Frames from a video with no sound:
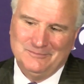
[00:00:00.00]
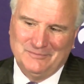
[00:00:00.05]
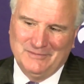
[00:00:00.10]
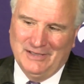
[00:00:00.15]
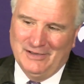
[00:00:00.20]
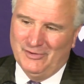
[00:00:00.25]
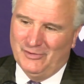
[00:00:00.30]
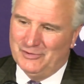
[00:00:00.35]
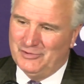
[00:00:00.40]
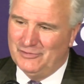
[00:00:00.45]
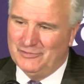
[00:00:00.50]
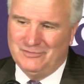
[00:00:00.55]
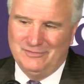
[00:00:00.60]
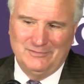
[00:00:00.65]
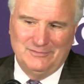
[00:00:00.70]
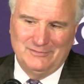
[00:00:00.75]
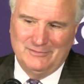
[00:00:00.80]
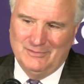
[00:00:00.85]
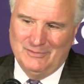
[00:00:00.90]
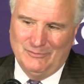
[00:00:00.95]
You know, you
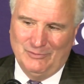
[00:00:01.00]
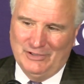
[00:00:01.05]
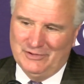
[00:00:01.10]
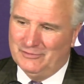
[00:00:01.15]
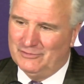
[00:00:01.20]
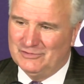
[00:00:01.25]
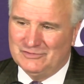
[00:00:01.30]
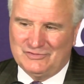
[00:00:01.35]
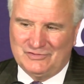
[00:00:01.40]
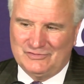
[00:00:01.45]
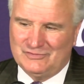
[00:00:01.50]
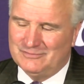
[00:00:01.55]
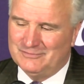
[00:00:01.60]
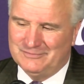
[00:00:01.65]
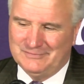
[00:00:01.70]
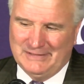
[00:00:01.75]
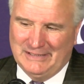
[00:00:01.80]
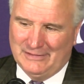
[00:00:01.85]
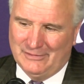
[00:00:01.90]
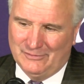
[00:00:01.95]
whether it's
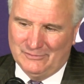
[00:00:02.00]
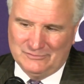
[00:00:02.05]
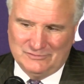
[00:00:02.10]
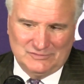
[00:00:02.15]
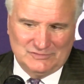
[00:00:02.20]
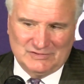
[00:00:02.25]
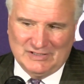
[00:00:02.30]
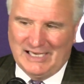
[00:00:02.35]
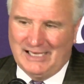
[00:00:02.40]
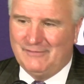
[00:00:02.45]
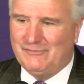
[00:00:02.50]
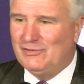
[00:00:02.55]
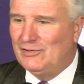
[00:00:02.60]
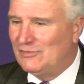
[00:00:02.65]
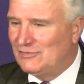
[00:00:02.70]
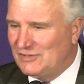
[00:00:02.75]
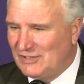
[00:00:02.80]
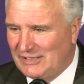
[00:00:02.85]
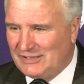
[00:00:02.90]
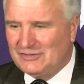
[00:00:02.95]
you know
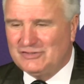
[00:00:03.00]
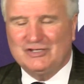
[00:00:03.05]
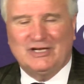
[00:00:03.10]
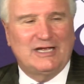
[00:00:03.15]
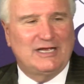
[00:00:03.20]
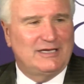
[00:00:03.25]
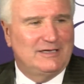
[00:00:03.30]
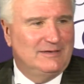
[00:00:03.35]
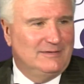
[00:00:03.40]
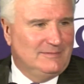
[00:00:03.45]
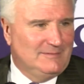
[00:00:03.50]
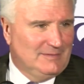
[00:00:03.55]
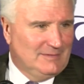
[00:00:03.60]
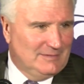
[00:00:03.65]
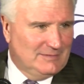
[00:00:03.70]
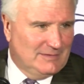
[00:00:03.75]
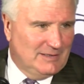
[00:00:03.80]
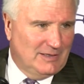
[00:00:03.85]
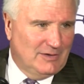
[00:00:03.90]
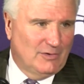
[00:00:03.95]
Xavier, DJ,
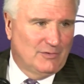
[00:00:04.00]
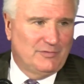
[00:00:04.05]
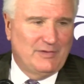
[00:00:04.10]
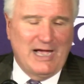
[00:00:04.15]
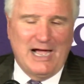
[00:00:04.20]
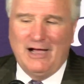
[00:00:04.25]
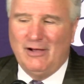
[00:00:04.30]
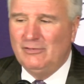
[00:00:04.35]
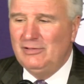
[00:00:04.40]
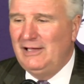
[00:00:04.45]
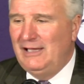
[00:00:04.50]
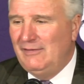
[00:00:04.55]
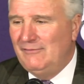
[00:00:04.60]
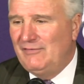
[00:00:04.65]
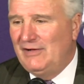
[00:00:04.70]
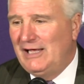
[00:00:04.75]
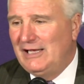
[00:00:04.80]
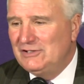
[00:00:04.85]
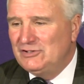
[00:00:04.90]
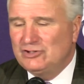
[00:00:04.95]
you know now
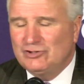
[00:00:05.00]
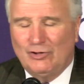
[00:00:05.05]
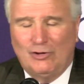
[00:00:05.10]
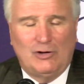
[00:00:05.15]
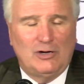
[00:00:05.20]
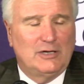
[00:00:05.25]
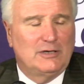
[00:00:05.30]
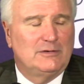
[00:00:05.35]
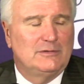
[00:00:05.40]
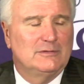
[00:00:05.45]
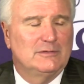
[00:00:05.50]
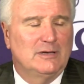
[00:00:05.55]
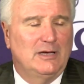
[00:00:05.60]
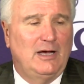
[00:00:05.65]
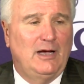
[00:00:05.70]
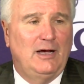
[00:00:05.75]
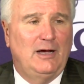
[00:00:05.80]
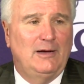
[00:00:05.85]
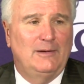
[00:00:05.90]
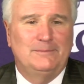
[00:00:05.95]
Levi, Sean.
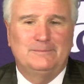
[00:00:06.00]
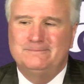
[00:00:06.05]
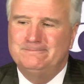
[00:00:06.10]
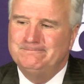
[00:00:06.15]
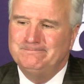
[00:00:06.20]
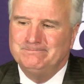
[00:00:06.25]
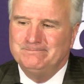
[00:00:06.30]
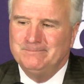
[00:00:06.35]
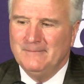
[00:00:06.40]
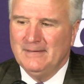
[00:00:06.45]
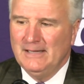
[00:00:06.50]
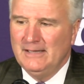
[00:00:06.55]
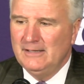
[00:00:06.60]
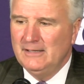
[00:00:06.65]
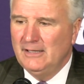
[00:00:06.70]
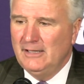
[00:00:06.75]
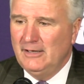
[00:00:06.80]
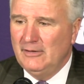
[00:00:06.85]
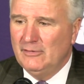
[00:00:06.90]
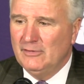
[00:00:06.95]
Um,
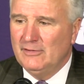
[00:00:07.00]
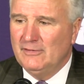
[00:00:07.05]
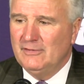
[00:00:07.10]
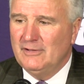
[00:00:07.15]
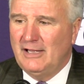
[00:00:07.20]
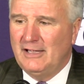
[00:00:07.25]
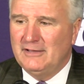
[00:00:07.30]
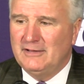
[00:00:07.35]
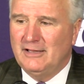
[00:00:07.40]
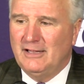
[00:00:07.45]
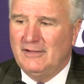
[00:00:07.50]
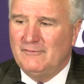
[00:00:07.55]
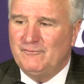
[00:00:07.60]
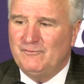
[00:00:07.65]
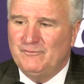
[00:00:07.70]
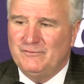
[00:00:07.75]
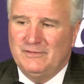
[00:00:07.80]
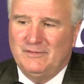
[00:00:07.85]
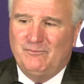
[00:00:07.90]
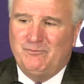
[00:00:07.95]
you know, the, I, I,
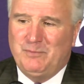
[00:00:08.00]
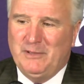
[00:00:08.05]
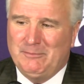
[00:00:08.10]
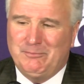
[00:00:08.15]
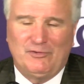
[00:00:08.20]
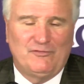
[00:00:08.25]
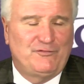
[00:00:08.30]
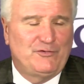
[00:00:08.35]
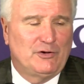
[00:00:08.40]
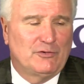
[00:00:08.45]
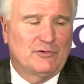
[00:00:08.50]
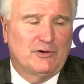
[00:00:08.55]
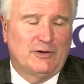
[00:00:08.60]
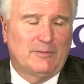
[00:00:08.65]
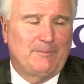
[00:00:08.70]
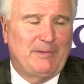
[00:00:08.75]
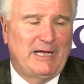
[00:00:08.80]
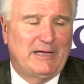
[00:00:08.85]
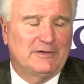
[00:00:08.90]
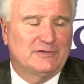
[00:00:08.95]
the people feel good
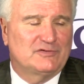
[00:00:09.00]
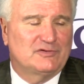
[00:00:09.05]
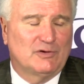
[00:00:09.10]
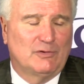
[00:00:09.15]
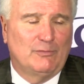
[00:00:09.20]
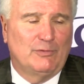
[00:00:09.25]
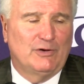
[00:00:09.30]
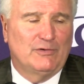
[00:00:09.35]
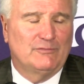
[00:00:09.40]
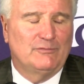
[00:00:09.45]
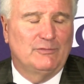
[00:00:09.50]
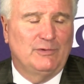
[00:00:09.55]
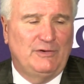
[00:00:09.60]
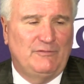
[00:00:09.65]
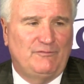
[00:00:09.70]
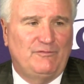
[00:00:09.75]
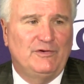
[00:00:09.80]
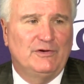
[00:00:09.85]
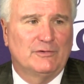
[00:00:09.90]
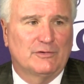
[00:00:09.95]
about us, so we,
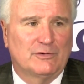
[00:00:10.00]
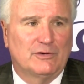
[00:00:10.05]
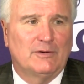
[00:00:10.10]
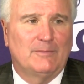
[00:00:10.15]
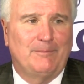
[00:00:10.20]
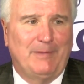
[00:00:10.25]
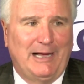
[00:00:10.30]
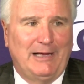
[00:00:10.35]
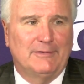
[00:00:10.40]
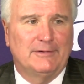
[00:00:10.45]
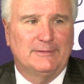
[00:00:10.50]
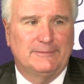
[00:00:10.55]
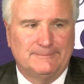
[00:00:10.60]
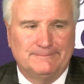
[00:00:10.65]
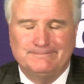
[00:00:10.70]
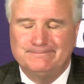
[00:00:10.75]
we feel good about it.